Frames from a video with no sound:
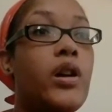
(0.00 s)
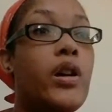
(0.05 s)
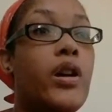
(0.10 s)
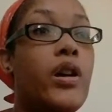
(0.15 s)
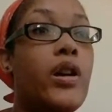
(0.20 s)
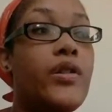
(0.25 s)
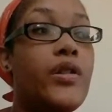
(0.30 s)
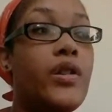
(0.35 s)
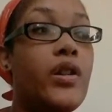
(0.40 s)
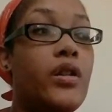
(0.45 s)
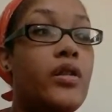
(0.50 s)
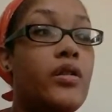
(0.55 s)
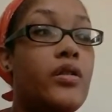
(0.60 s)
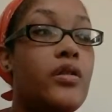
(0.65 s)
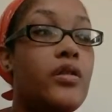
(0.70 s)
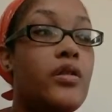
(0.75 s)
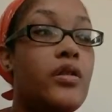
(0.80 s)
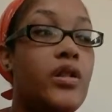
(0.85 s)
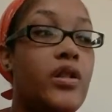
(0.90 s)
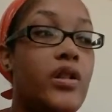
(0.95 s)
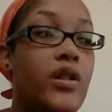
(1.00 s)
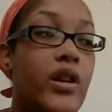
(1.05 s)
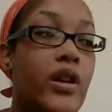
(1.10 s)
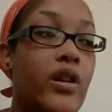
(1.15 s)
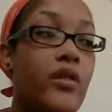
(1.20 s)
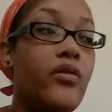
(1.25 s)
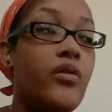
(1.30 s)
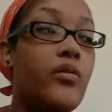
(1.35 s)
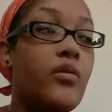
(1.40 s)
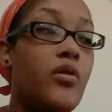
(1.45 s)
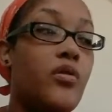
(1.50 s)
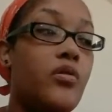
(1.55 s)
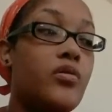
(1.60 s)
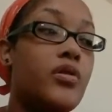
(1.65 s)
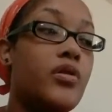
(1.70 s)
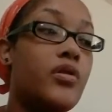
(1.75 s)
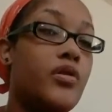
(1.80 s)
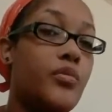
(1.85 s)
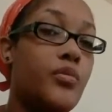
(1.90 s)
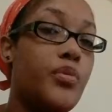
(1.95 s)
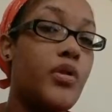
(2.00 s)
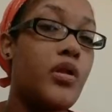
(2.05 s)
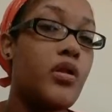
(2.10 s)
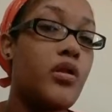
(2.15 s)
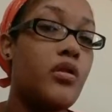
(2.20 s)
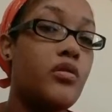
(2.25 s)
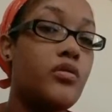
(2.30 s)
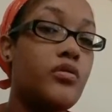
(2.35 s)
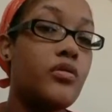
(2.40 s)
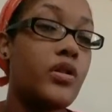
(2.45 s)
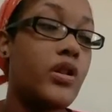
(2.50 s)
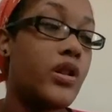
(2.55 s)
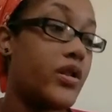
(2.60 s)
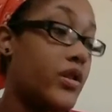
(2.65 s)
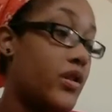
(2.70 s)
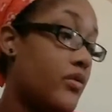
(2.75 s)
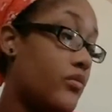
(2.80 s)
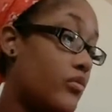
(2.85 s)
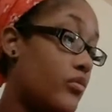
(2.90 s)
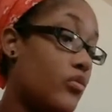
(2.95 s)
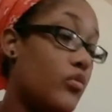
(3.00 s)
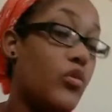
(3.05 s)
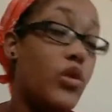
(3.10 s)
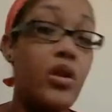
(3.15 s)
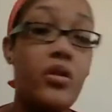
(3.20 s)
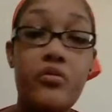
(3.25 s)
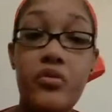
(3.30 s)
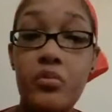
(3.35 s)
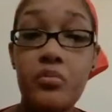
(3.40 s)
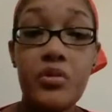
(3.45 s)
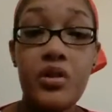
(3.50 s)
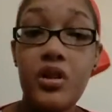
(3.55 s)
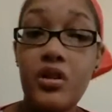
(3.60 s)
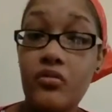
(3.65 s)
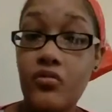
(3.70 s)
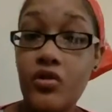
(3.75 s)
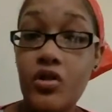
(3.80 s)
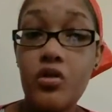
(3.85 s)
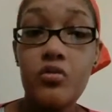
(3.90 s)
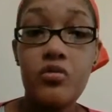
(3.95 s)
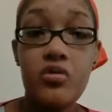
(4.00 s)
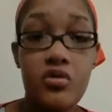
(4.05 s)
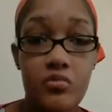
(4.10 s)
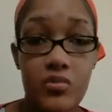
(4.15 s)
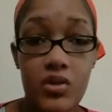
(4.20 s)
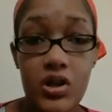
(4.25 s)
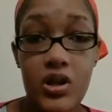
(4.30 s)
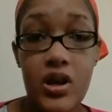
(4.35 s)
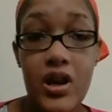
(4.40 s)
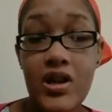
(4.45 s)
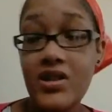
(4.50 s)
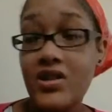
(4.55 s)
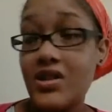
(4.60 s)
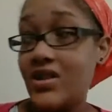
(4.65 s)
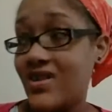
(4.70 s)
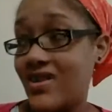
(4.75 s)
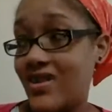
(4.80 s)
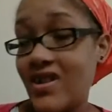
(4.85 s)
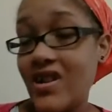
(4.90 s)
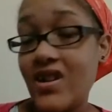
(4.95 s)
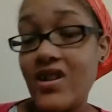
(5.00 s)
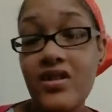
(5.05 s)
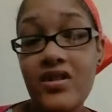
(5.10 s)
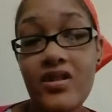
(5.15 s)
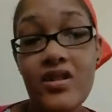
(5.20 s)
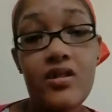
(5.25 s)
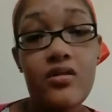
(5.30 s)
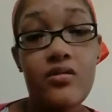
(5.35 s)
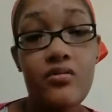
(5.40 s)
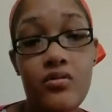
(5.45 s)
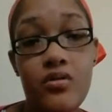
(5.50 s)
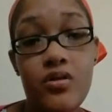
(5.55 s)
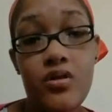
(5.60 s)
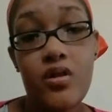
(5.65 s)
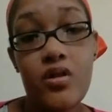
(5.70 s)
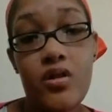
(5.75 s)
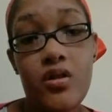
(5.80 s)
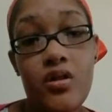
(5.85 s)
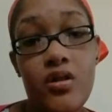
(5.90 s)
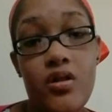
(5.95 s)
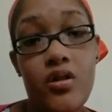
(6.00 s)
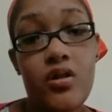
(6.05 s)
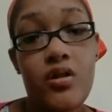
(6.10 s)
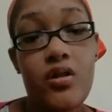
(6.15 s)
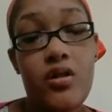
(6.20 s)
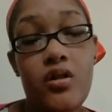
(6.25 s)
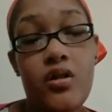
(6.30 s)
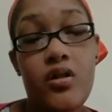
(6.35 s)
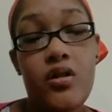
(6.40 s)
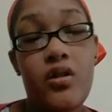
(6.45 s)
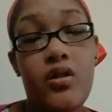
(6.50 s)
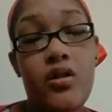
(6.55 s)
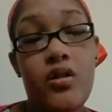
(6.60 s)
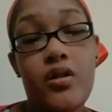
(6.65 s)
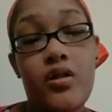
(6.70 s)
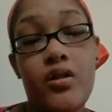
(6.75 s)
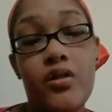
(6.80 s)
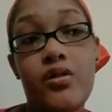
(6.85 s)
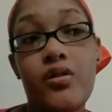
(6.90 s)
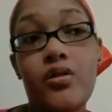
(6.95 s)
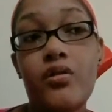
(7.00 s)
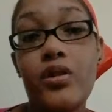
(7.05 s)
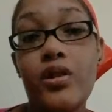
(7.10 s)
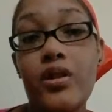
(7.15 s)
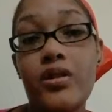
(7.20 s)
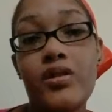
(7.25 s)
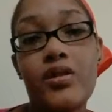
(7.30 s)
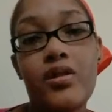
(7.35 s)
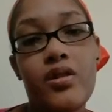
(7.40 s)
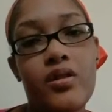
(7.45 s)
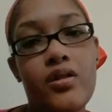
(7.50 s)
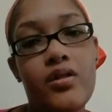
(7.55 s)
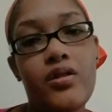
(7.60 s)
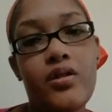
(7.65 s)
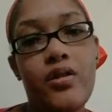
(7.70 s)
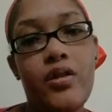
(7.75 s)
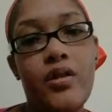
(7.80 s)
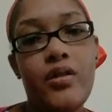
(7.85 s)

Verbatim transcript: And then he gave the cold to little Paul. And then one of them gave the cold to me. I just got it now. So that sucks.